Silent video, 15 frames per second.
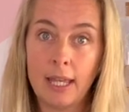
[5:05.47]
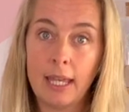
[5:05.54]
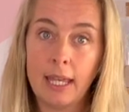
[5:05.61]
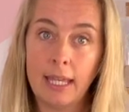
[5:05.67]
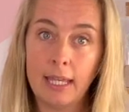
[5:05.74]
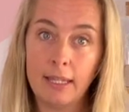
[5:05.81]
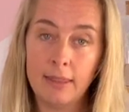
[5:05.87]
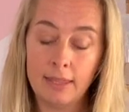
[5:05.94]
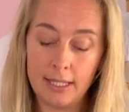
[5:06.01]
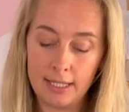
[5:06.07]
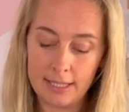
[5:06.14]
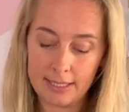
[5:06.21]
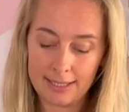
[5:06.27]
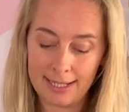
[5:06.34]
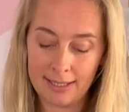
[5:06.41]
in the
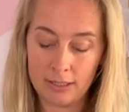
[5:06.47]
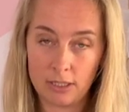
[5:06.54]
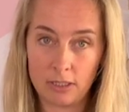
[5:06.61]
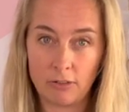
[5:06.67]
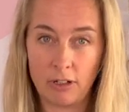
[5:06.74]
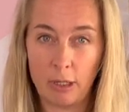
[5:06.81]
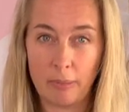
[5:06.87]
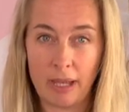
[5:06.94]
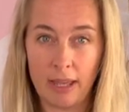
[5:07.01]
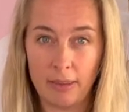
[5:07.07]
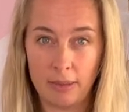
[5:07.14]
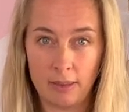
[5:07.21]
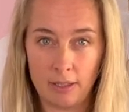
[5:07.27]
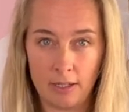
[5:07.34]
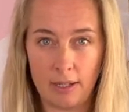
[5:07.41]
standard grip
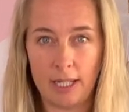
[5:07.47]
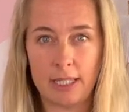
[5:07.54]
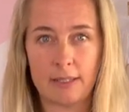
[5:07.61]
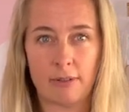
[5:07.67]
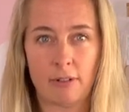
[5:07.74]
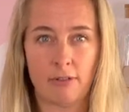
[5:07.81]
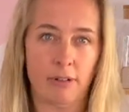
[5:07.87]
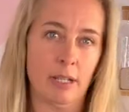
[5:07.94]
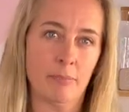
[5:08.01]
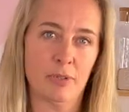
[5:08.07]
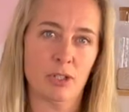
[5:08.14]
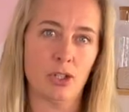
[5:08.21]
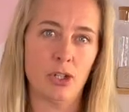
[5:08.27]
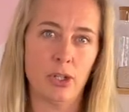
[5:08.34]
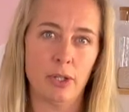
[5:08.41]
and the light grip
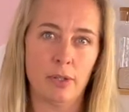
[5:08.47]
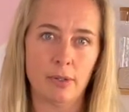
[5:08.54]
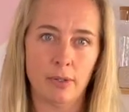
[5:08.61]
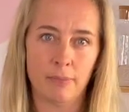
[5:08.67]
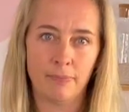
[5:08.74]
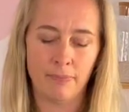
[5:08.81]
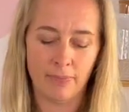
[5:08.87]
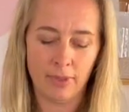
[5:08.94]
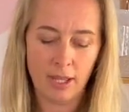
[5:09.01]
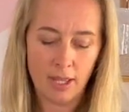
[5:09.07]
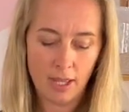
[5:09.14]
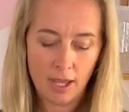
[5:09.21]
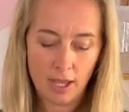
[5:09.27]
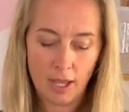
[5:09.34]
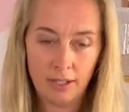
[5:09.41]
too.
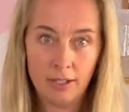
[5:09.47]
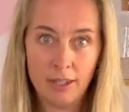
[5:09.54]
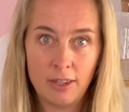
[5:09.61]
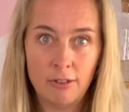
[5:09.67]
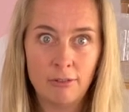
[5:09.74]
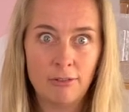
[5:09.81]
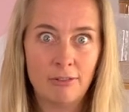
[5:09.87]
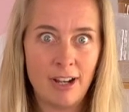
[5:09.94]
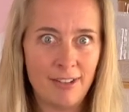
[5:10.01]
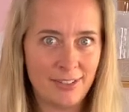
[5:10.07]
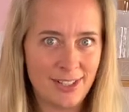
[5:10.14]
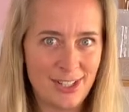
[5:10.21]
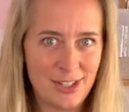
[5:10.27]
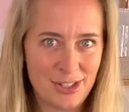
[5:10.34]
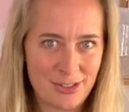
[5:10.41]
Another
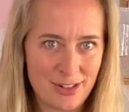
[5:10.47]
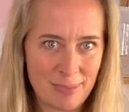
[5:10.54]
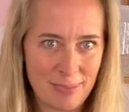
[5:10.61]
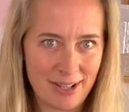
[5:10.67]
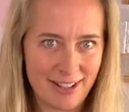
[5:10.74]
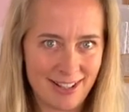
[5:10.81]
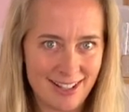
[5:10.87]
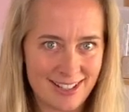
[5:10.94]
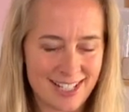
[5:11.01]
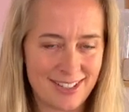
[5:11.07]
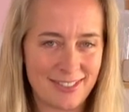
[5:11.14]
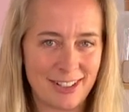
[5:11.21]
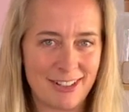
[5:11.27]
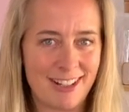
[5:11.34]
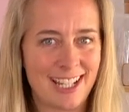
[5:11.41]
revolutionary part of
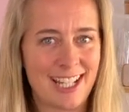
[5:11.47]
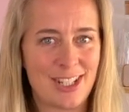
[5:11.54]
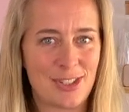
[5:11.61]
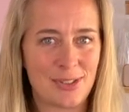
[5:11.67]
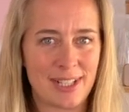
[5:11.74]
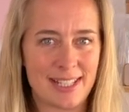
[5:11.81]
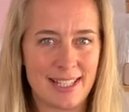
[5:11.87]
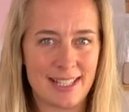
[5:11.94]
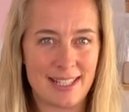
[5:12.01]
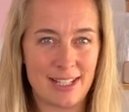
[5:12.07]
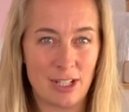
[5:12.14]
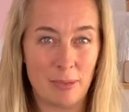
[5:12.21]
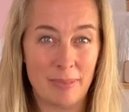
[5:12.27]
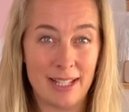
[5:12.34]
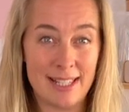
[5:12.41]
the Cricut Joy
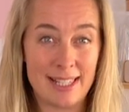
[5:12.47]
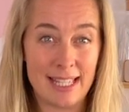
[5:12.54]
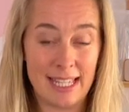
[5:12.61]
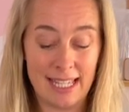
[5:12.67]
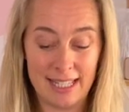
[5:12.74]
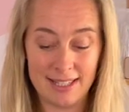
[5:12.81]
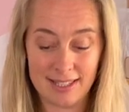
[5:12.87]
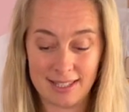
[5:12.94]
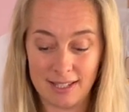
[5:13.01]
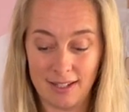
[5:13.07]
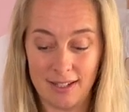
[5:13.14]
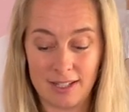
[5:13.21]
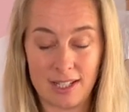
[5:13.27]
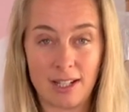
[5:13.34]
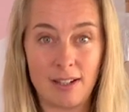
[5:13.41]
system is the
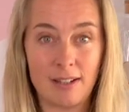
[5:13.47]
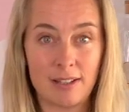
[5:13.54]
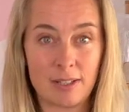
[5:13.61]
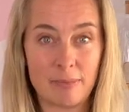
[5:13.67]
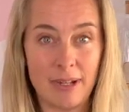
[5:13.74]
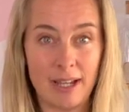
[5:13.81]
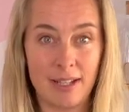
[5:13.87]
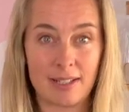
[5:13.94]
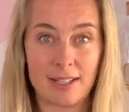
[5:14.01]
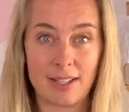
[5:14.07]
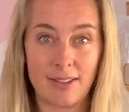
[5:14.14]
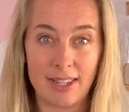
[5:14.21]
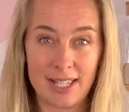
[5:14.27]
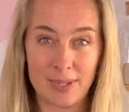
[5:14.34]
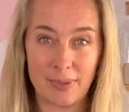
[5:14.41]
insert card mat, so
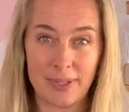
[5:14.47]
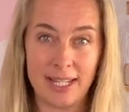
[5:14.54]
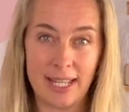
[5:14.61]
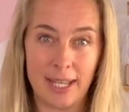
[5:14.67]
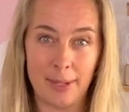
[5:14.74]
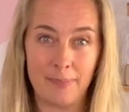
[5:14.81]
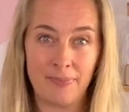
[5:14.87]
this one here.